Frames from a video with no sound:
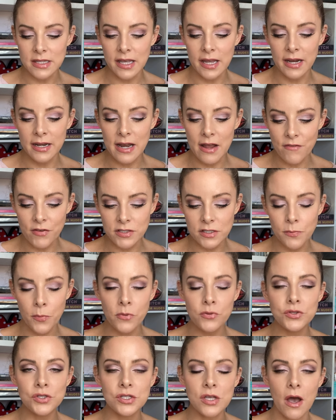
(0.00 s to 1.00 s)
the
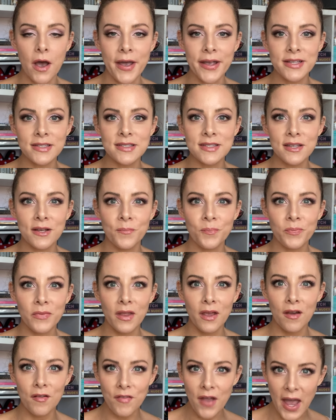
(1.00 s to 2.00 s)
inevitable signs
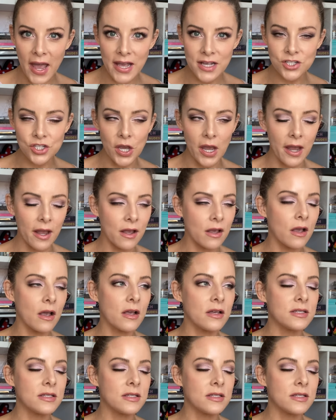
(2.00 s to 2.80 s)
of aging.